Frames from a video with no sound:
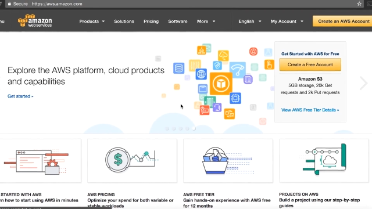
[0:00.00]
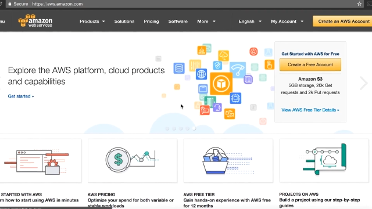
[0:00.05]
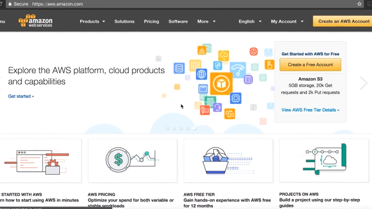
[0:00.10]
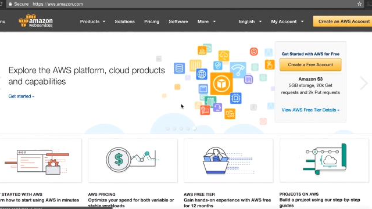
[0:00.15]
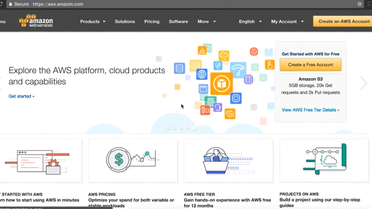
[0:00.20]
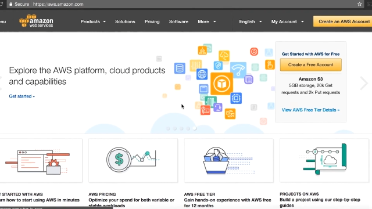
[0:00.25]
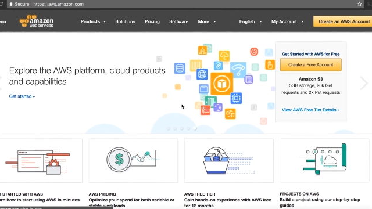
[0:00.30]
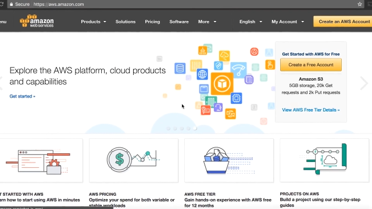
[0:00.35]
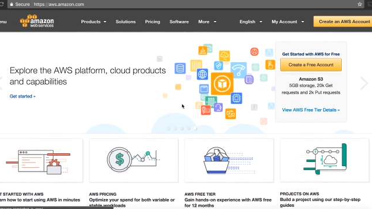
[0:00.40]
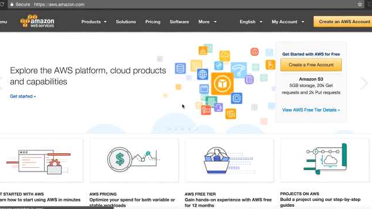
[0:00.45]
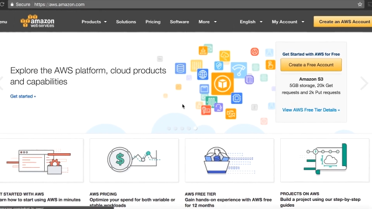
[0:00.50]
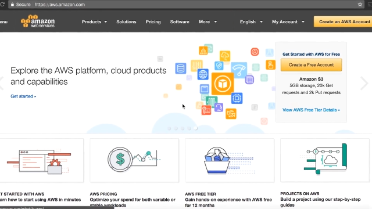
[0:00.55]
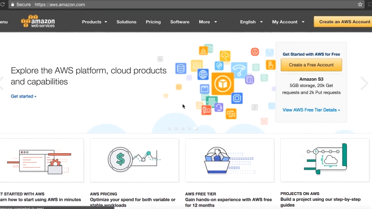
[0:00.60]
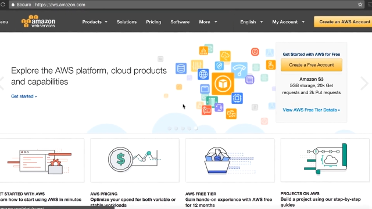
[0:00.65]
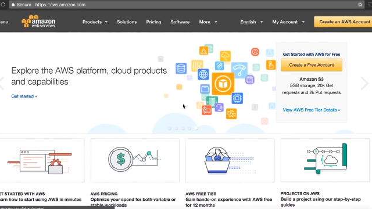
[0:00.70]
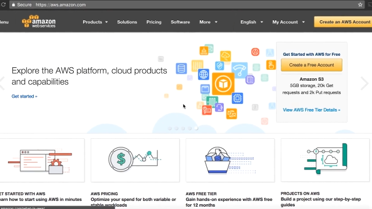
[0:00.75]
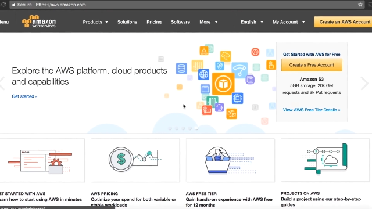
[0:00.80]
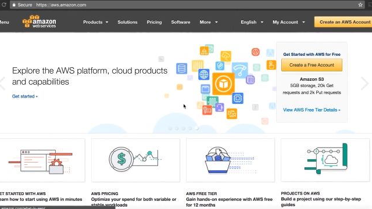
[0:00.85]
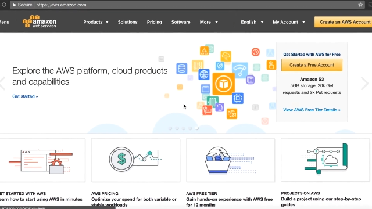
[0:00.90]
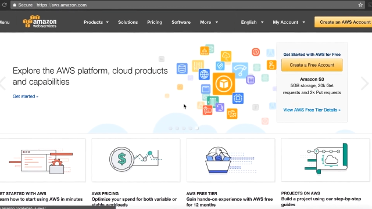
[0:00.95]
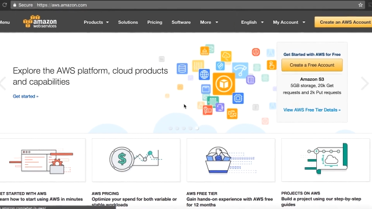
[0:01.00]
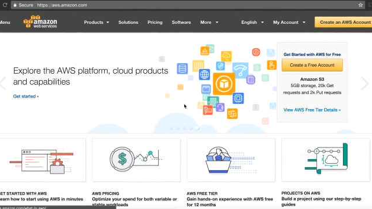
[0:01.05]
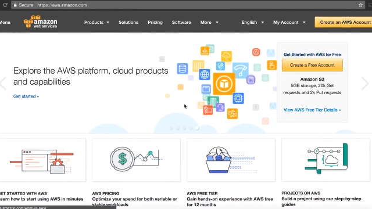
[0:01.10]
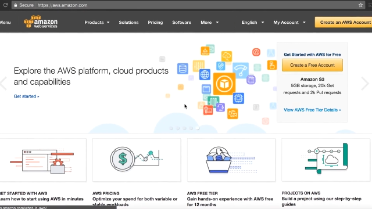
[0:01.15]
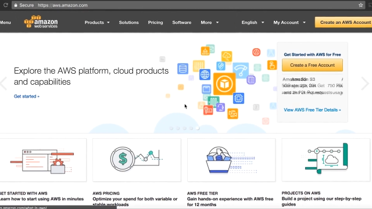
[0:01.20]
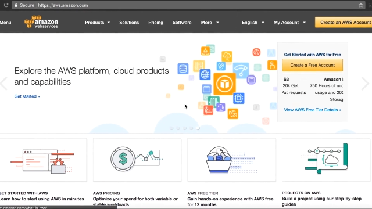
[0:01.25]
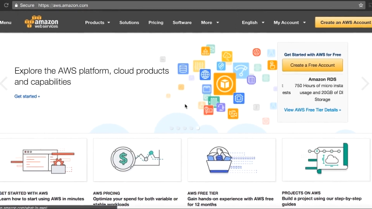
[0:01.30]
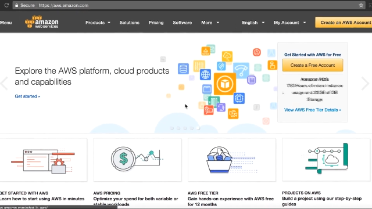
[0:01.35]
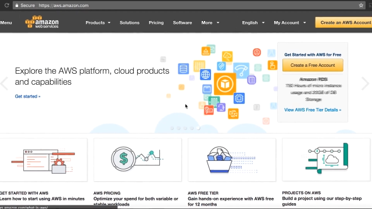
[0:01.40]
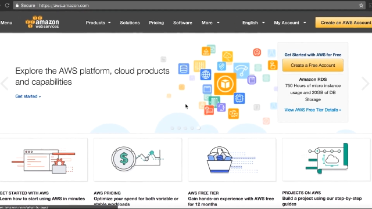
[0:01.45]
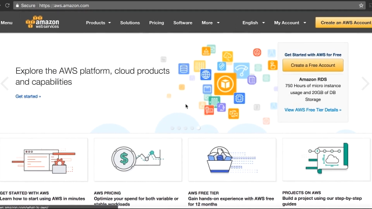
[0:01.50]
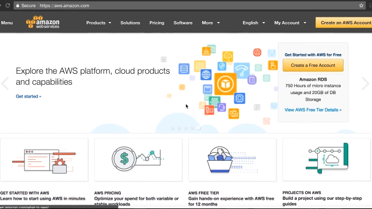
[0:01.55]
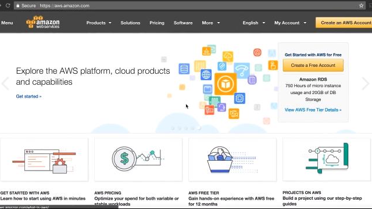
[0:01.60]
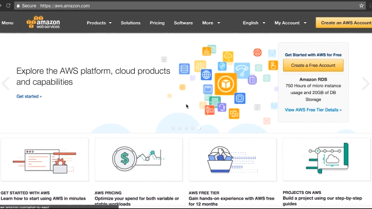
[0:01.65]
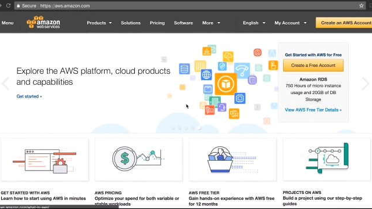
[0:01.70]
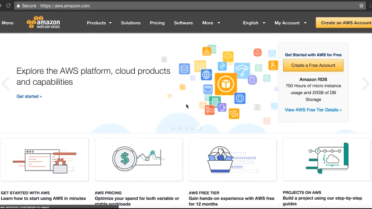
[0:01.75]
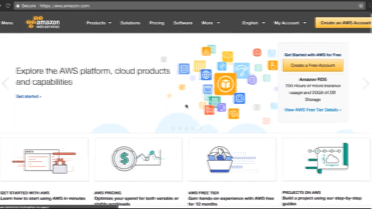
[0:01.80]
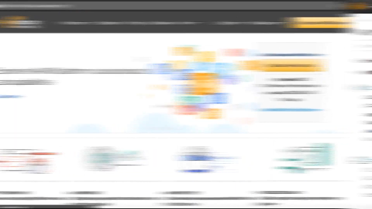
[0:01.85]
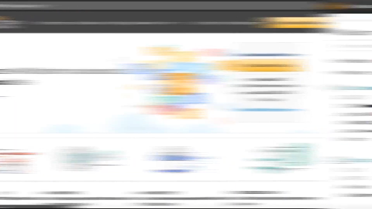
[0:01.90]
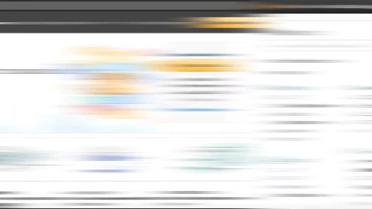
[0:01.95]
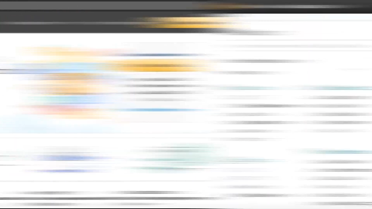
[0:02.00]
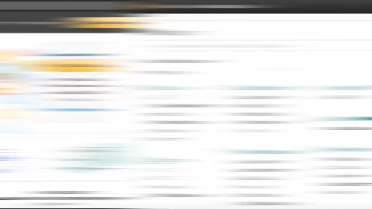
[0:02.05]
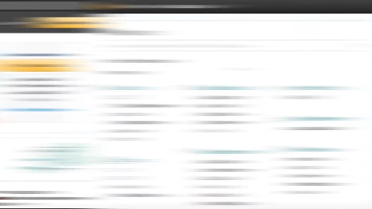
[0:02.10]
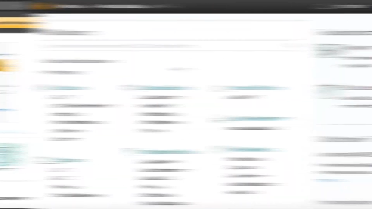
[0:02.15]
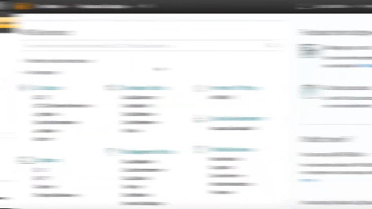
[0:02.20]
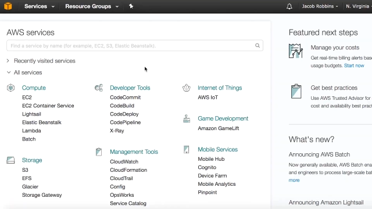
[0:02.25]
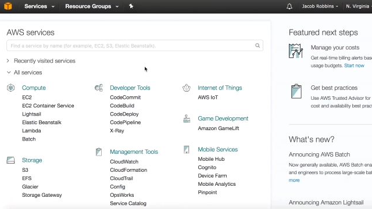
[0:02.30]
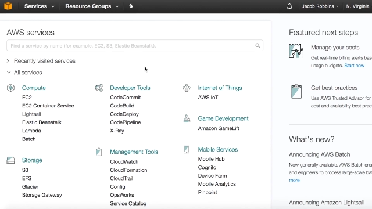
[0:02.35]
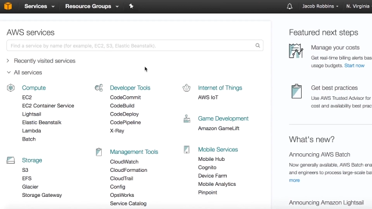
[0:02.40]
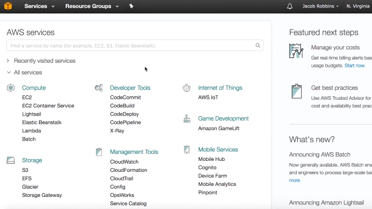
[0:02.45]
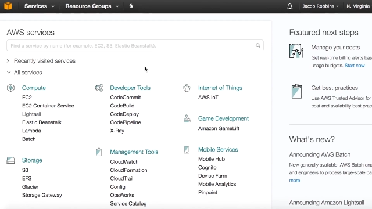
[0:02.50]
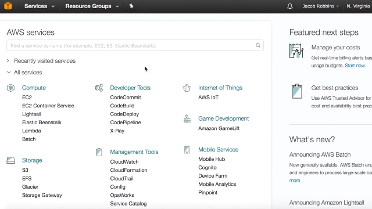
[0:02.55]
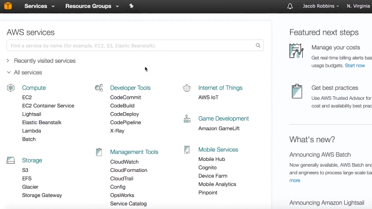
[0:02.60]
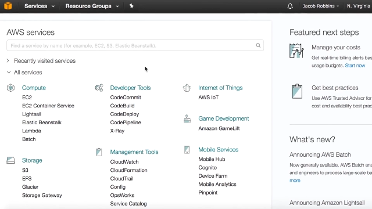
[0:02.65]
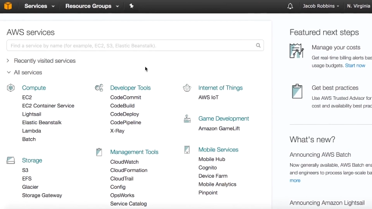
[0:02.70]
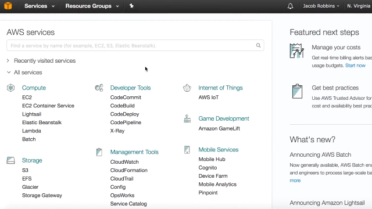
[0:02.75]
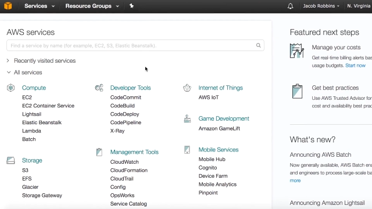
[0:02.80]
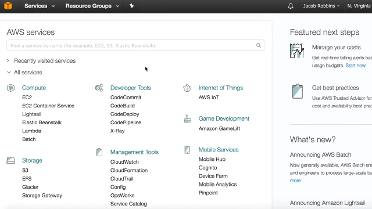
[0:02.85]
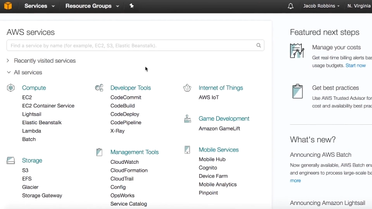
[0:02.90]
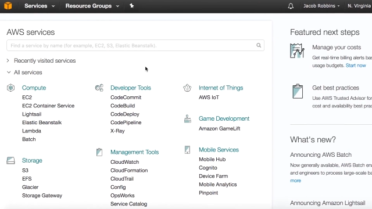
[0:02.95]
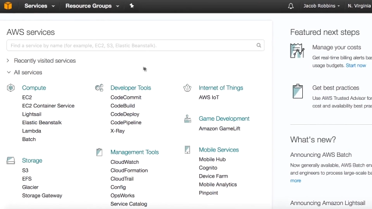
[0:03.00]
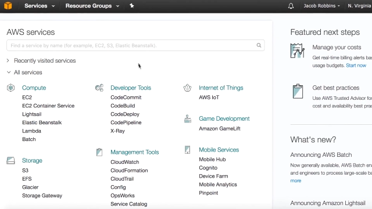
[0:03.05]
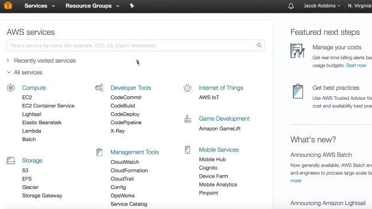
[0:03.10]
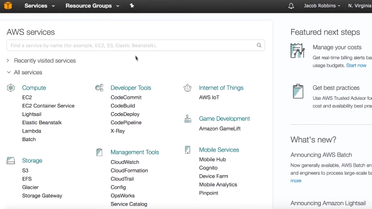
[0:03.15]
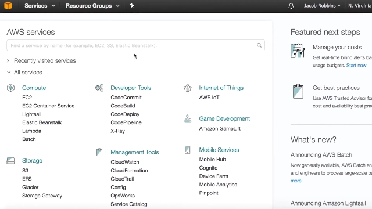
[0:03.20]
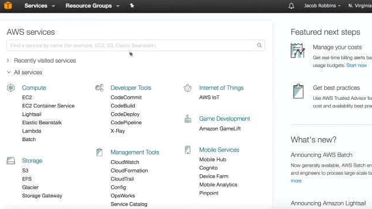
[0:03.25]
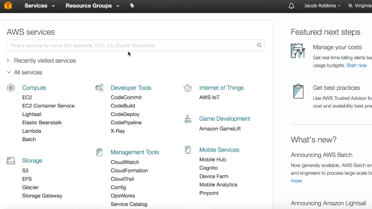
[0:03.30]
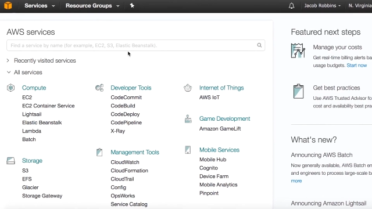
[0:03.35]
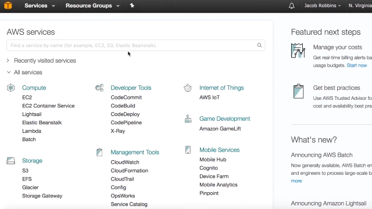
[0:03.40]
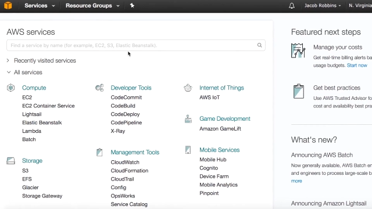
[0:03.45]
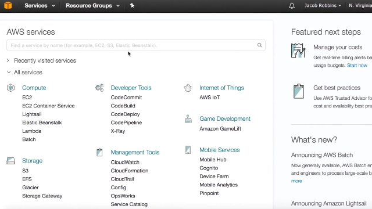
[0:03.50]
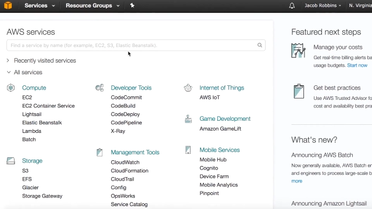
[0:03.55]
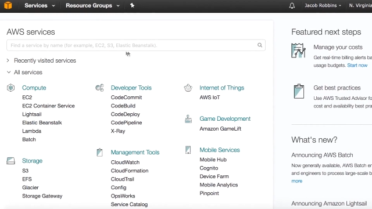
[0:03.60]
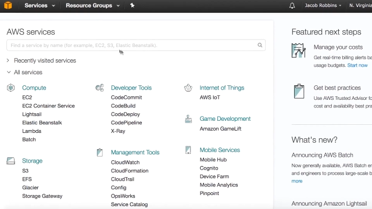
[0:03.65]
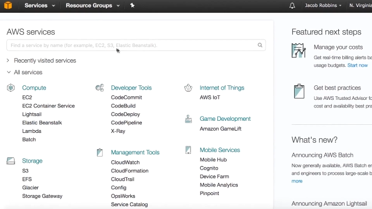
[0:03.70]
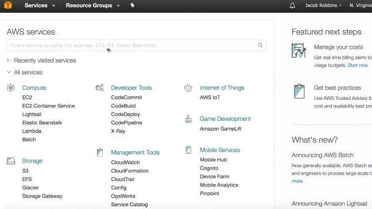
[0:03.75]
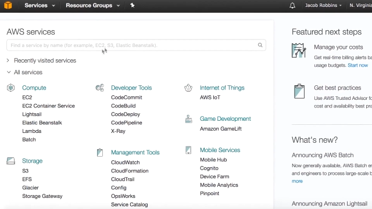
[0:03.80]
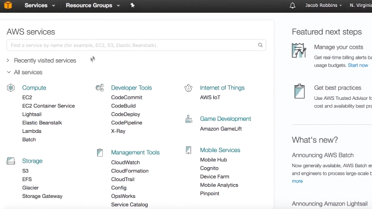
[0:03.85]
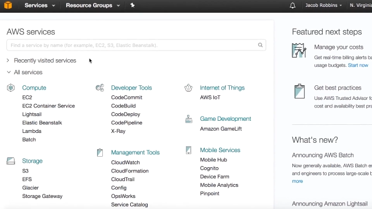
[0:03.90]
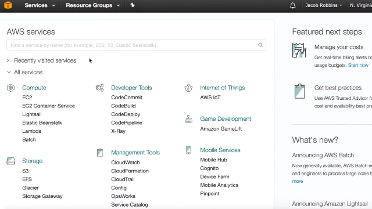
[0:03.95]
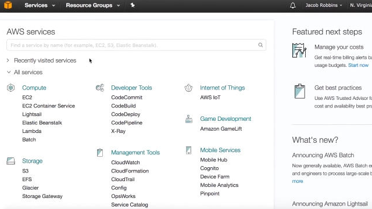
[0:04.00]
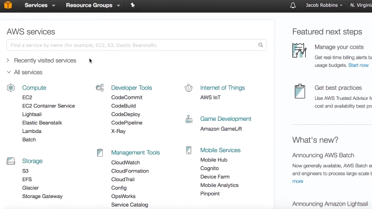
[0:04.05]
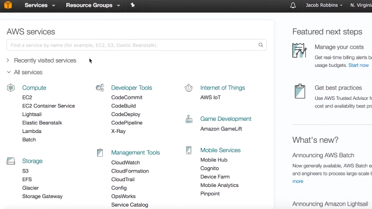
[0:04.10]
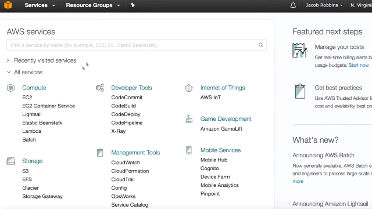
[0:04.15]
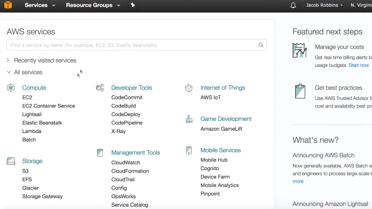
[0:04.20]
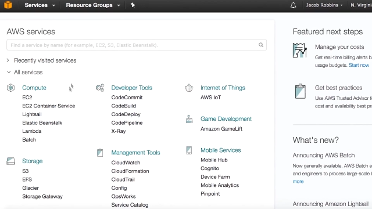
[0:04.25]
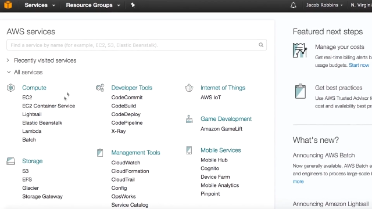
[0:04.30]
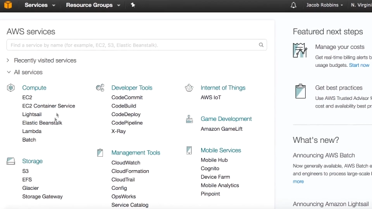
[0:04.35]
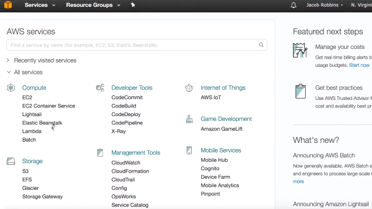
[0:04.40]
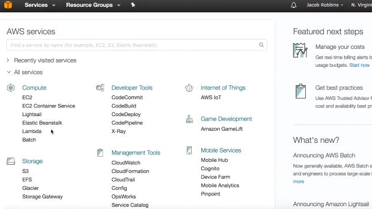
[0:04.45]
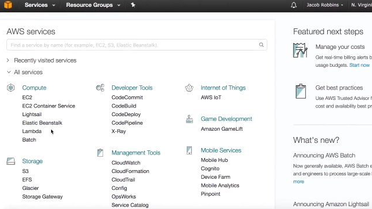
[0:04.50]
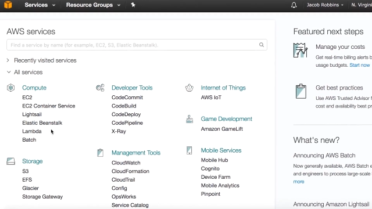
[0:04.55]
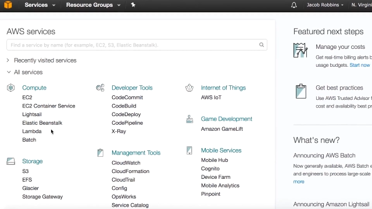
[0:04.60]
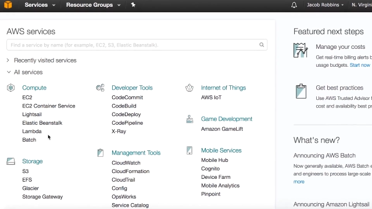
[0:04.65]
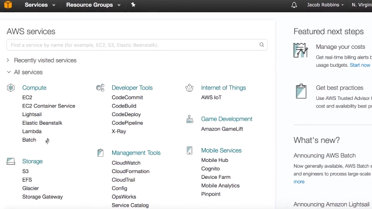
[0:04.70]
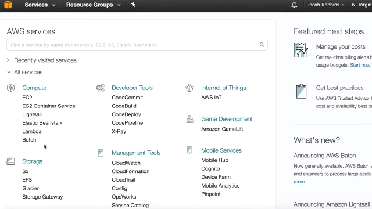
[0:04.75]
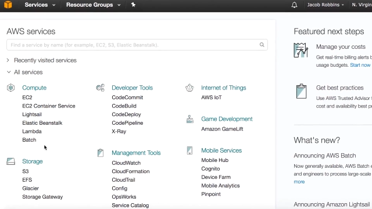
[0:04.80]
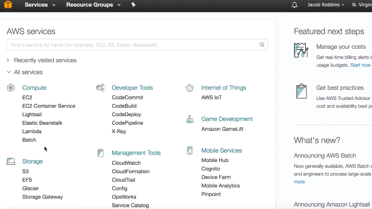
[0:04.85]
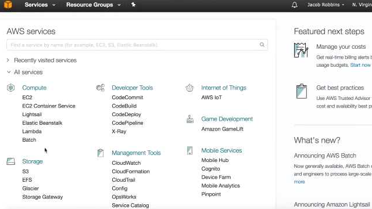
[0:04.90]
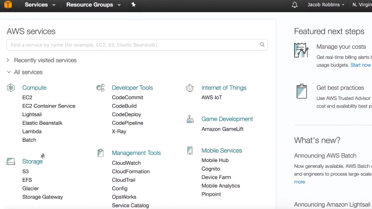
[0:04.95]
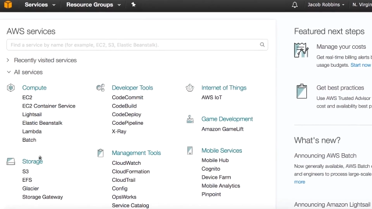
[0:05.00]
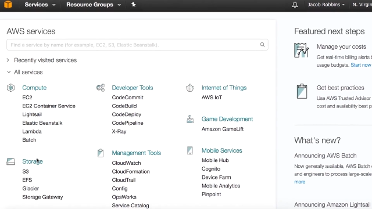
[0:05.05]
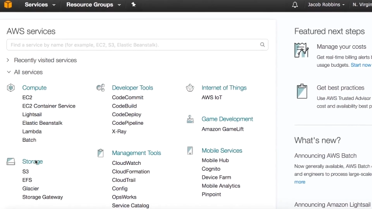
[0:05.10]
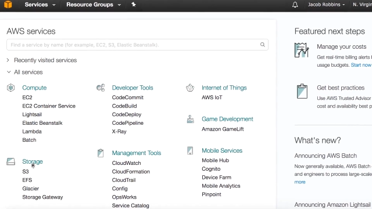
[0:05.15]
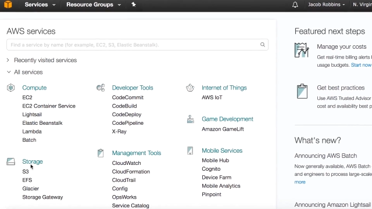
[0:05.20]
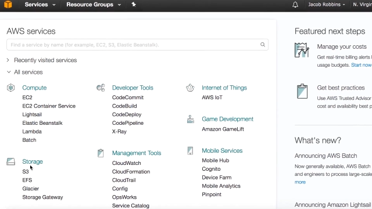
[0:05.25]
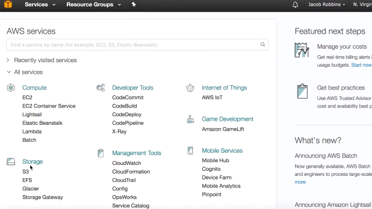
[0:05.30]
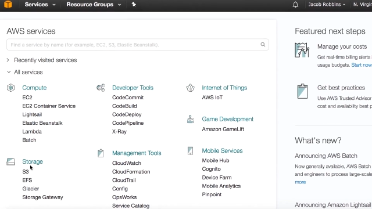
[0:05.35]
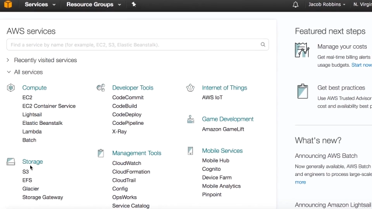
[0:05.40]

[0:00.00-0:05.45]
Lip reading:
(no speaker visible)